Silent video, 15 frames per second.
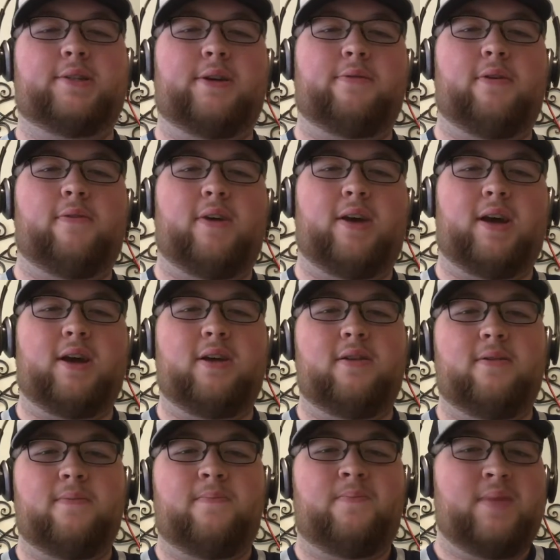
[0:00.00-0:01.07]
that we've had,
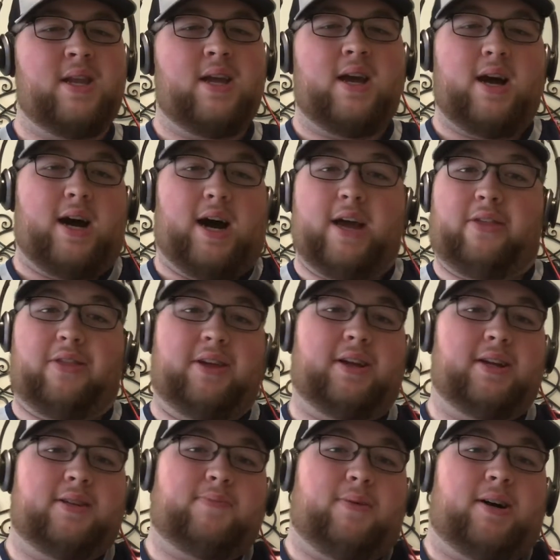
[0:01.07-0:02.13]
I think
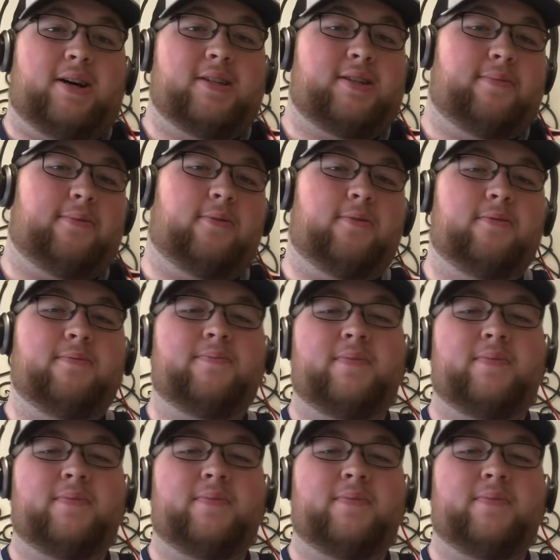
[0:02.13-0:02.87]
it's possible.